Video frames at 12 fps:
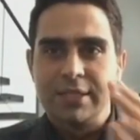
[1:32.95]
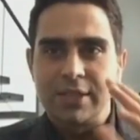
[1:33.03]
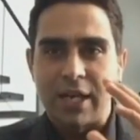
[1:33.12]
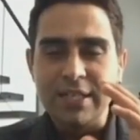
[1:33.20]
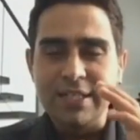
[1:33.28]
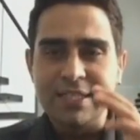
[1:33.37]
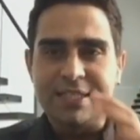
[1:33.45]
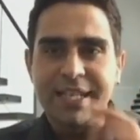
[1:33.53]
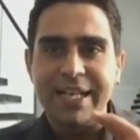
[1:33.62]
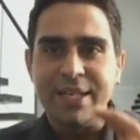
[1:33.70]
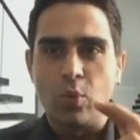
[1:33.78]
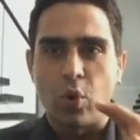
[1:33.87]
So
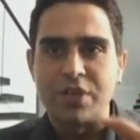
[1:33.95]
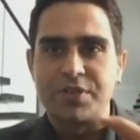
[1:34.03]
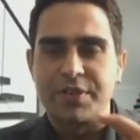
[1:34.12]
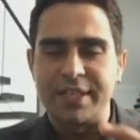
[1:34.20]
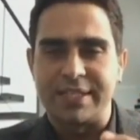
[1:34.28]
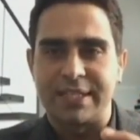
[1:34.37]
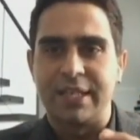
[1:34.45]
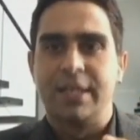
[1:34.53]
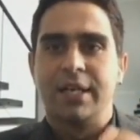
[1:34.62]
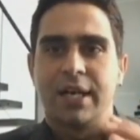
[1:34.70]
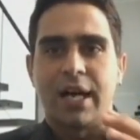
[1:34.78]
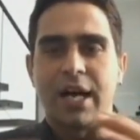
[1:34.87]
understanding what risk
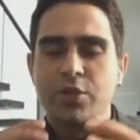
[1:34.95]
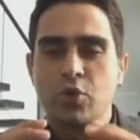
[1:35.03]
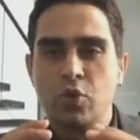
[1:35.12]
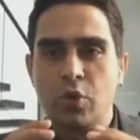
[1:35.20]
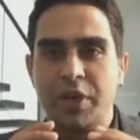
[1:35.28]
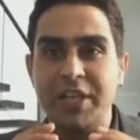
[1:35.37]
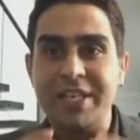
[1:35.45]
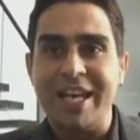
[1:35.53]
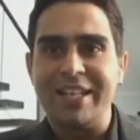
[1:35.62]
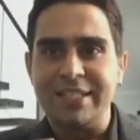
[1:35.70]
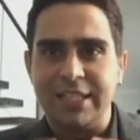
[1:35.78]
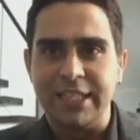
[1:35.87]
are you
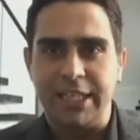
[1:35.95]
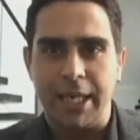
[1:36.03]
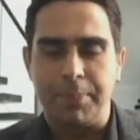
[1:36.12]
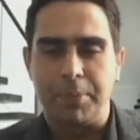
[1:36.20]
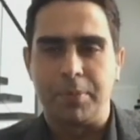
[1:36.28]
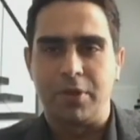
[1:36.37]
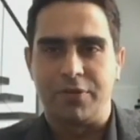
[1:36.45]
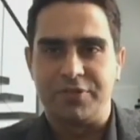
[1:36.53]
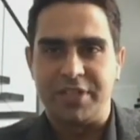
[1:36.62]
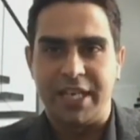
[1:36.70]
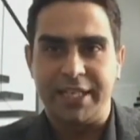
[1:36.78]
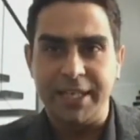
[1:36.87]
inherently capable of
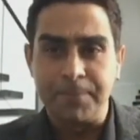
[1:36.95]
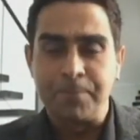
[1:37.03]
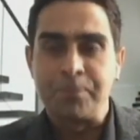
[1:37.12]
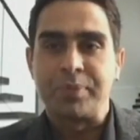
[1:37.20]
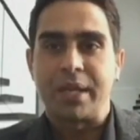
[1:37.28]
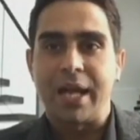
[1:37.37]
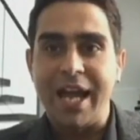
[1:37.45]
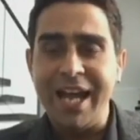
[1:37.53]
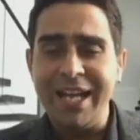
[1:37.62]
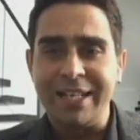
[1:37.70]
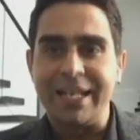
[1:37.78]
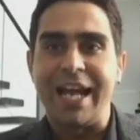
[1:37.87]
taking,
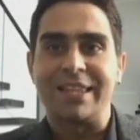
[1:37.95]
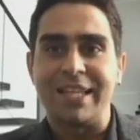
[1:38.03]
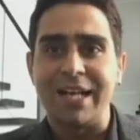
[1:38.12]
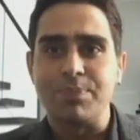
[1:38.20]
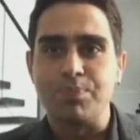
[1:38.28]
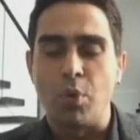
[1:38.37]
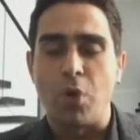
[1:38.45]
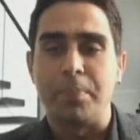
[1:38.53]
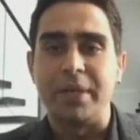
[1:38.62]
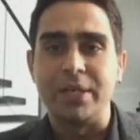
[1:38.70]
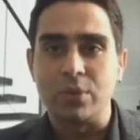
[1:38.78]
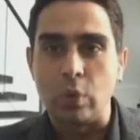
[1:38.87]
and at that
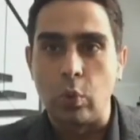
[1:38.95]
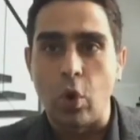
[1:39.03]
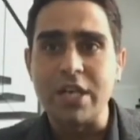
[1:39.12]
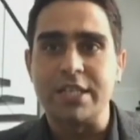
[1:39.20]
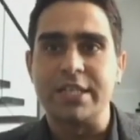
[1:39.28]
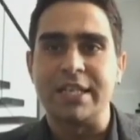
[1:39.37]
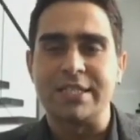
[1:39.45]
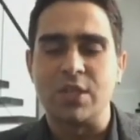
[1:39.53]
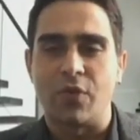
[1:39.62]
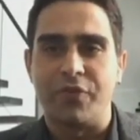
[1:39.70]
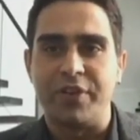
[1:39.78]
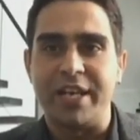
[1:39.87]
moment, what does
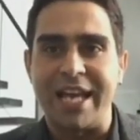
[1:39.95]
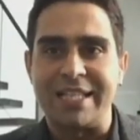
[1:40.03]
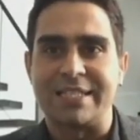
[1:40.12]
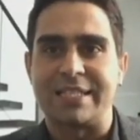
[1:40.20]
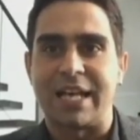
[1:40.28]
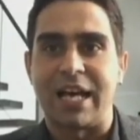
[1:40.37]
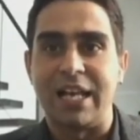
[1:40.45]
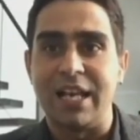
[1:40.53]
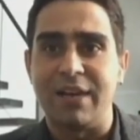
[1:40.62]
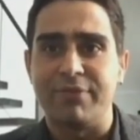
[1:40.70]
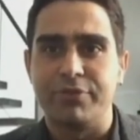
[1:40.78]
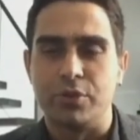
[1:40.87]
your finance
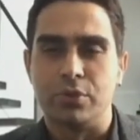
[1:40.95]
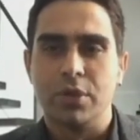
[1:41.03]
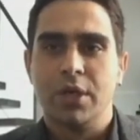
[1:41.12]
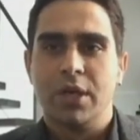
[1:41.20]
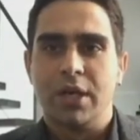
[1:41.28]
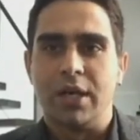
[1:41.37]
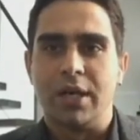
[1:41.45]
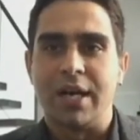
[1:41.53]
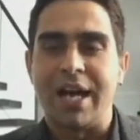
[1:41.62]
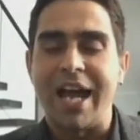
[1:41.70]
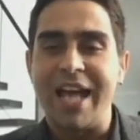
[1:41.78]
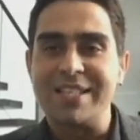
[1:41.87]
allow you
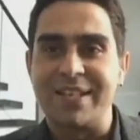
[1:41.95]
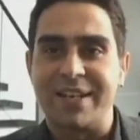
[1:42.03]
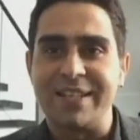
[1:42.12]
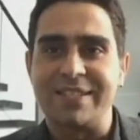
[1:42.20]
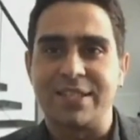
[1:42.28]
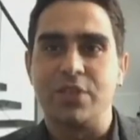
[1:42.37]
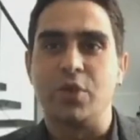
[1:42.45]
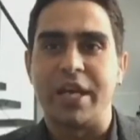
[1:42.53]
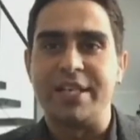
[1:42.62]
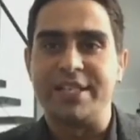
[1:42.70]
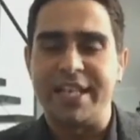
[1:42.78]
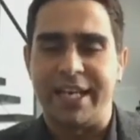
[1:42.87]
as a risk you
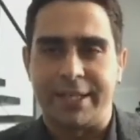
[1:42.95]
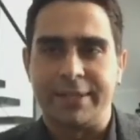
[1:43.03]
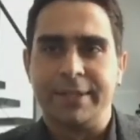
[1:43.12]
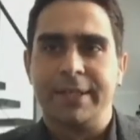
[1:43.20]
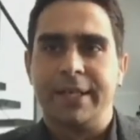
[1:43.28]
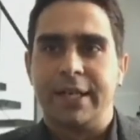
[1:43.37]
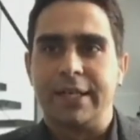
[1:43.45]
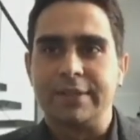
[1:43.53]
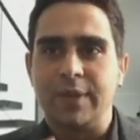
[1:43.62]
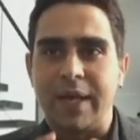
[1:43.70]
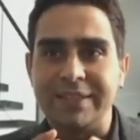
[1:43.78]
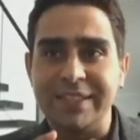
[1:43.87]
can take?
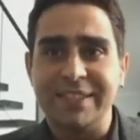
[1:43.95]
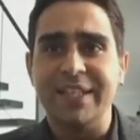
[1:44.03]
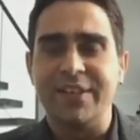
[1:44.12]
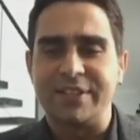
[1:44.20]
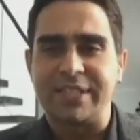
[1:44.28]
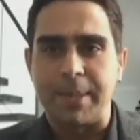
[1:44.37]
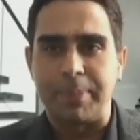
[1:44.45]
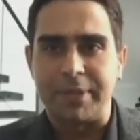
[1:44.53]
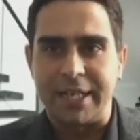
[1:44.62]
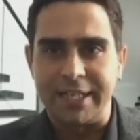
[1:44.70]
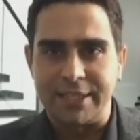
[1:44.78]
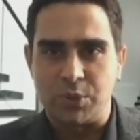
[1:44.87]
So assessing risk
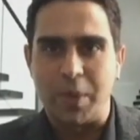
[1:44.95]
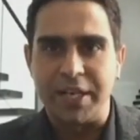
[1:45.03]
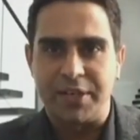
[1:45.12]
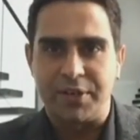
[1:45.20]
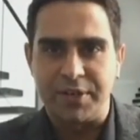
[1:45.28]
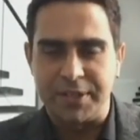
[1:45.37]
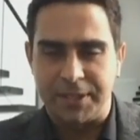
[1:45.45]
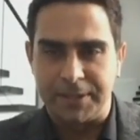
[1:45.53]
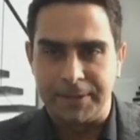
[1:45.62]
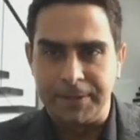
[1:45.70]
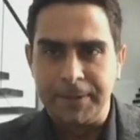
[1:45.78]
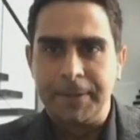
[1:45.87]
appetite is very critical.